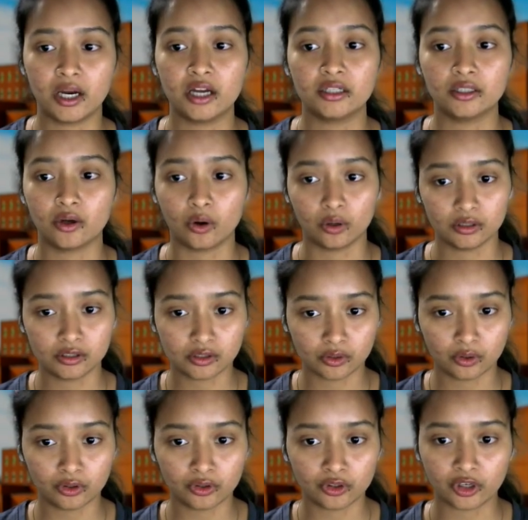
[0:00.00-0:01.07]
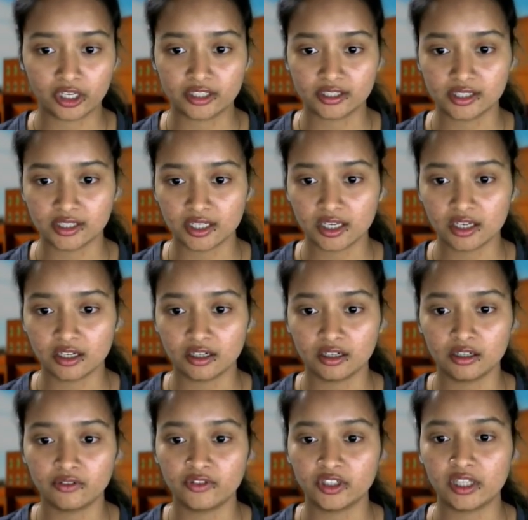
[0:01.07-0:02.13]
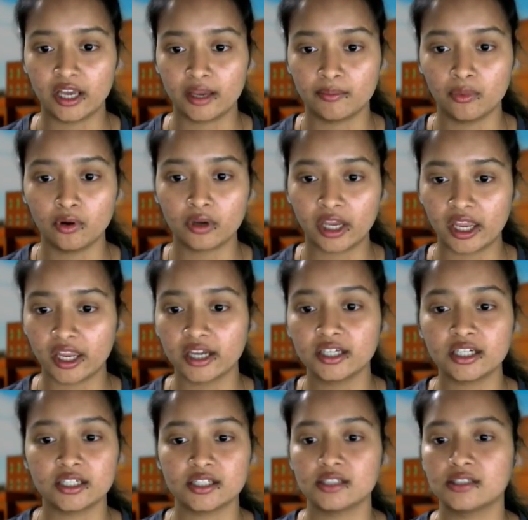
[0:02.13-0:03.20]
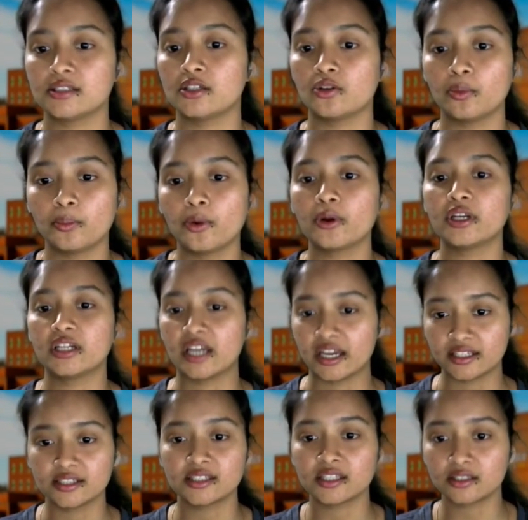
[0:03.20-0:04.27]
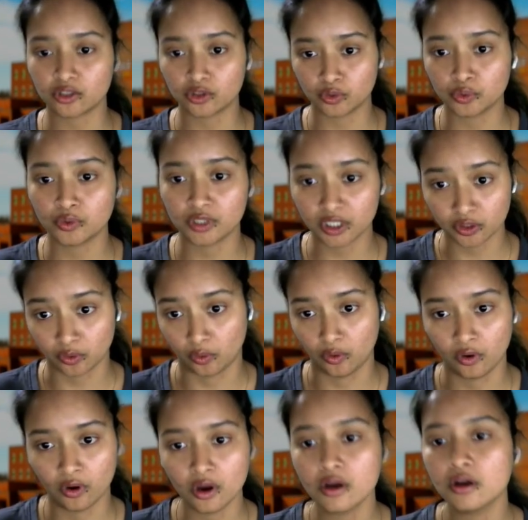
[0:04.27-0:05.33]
but also you can see here for the epoch 8, it is 0.9620.